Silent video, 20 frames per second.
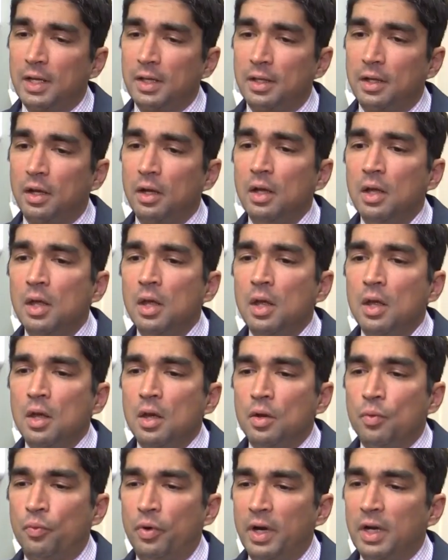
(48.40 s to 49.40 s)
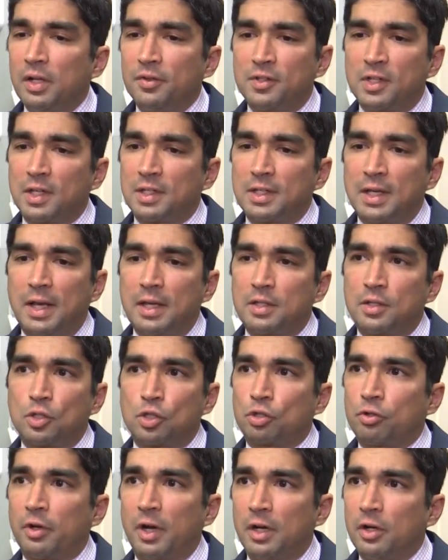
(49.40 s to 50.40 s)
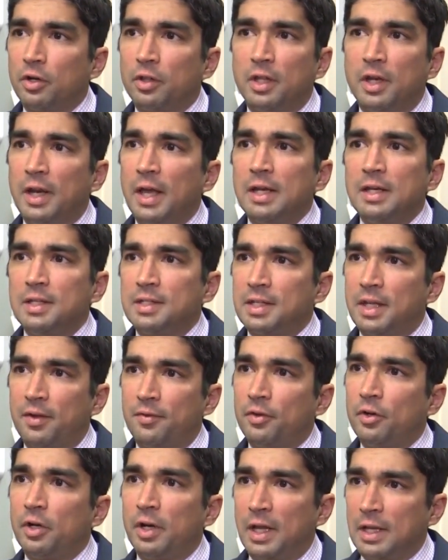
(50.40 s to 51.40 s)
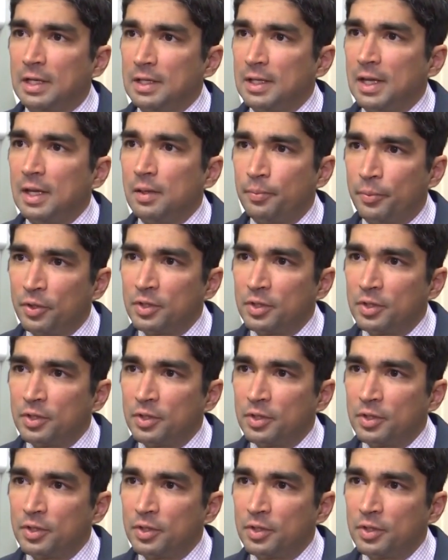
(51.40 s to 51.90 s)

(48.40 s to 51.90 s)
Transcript: The rate of success is greater than ninety-seven or ninety-eight